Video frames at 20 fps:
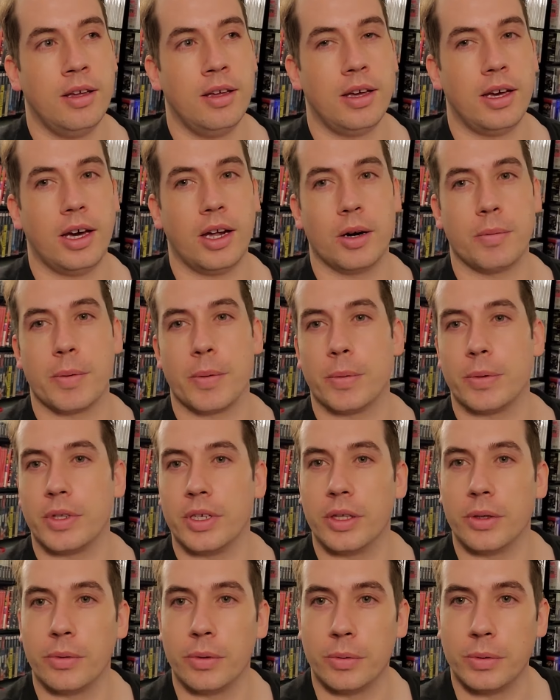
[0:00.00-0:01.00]
I don't remember what the
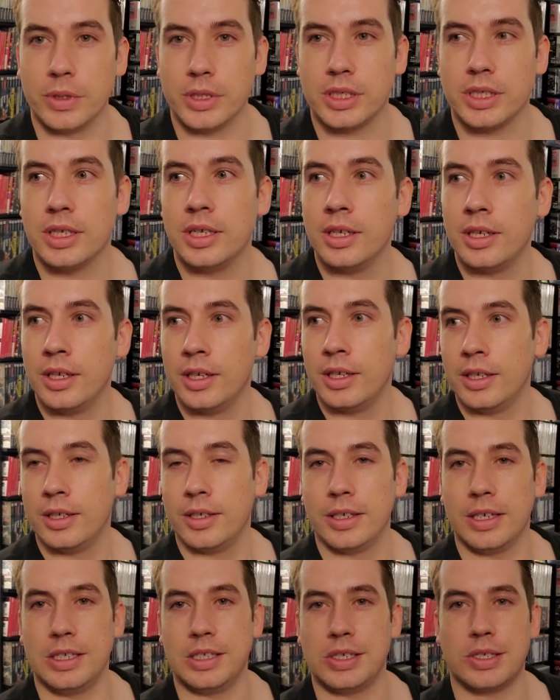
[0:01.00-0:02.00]
other one was.
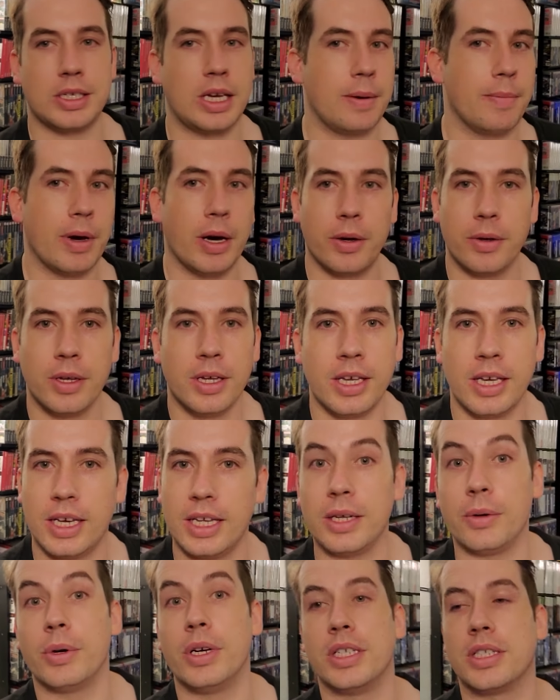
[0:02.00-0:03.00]
It just came out.
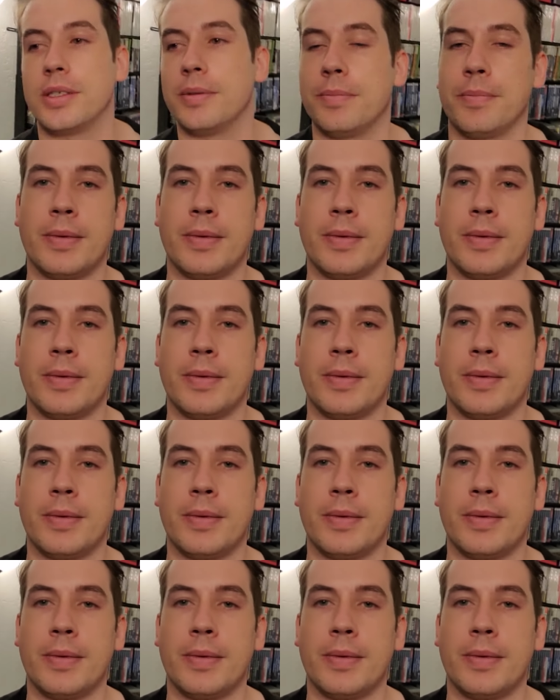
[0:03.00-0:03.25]
Anyways,